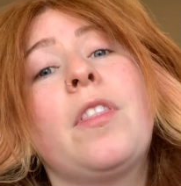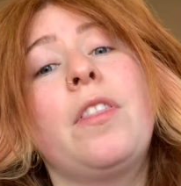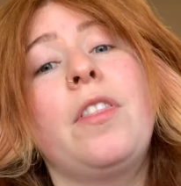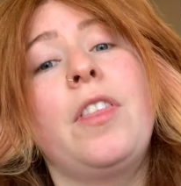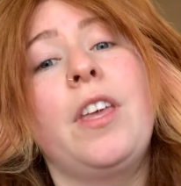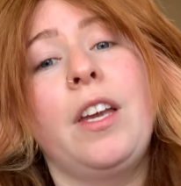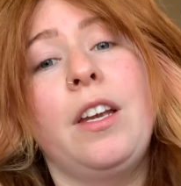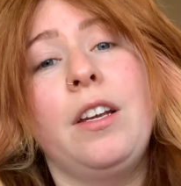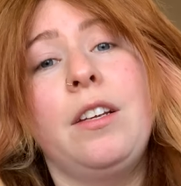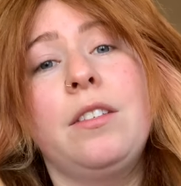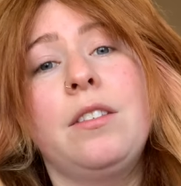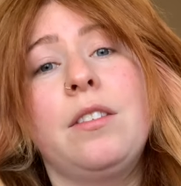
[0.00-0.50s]

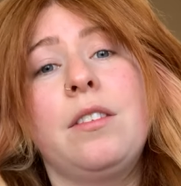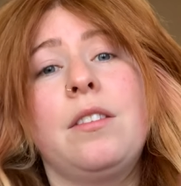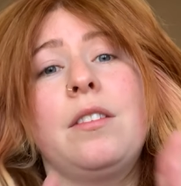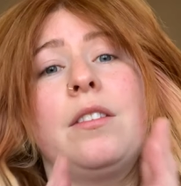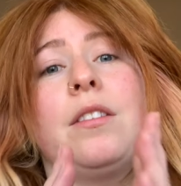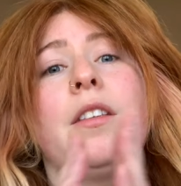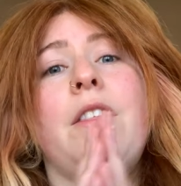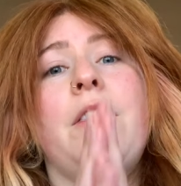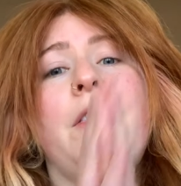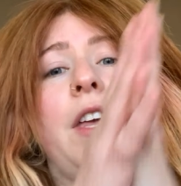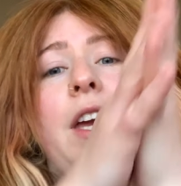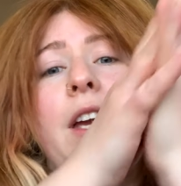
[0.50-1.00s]
things
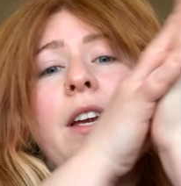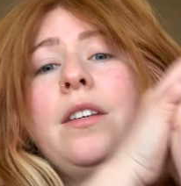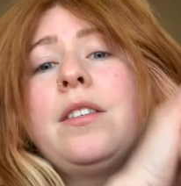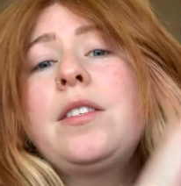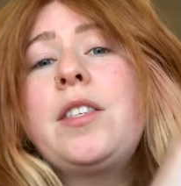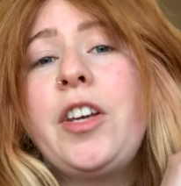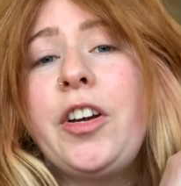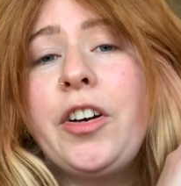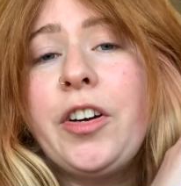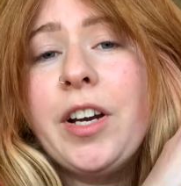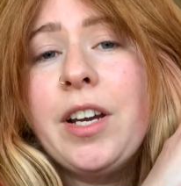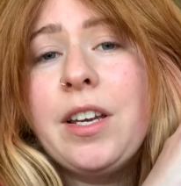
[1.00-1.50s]

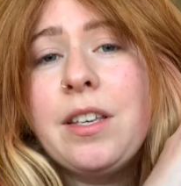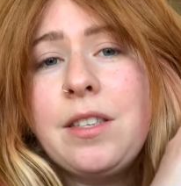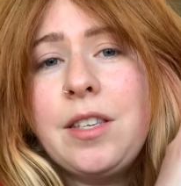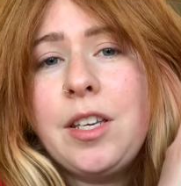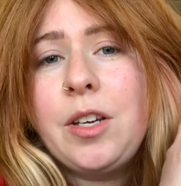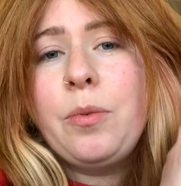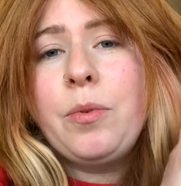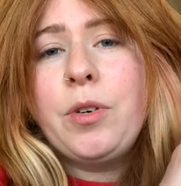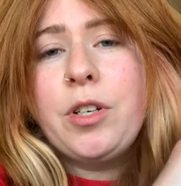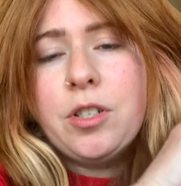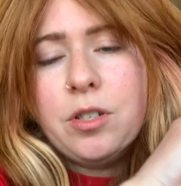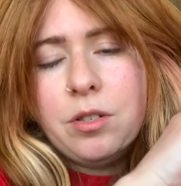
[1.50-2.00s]

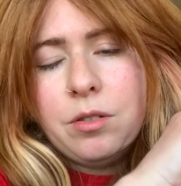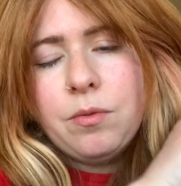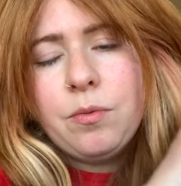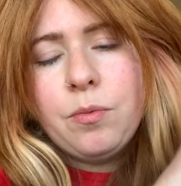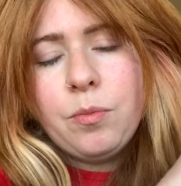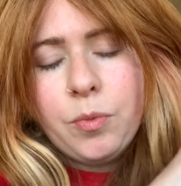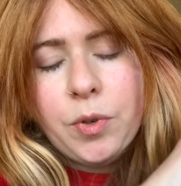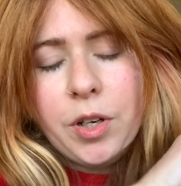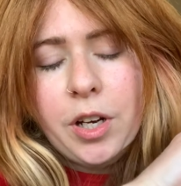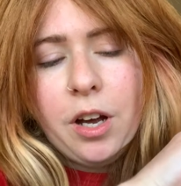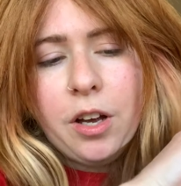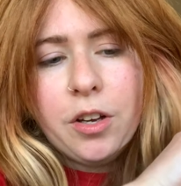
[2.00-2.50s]
seriously, which
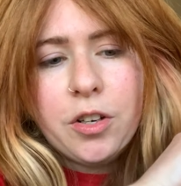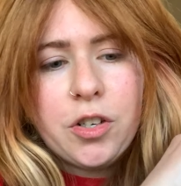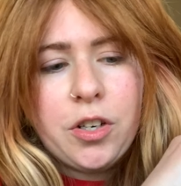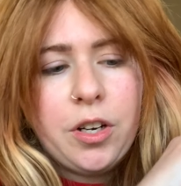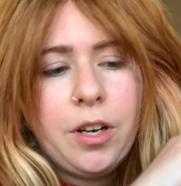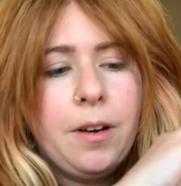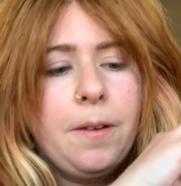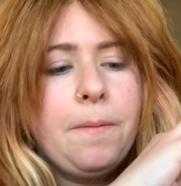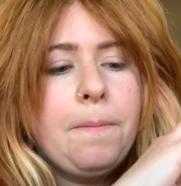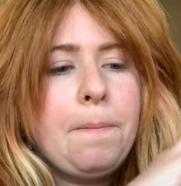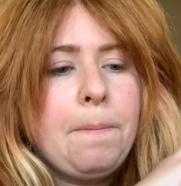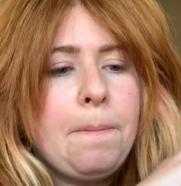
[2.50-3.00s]
we all
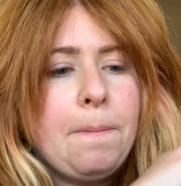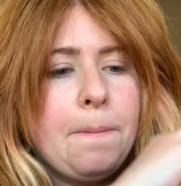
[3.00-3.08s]
should,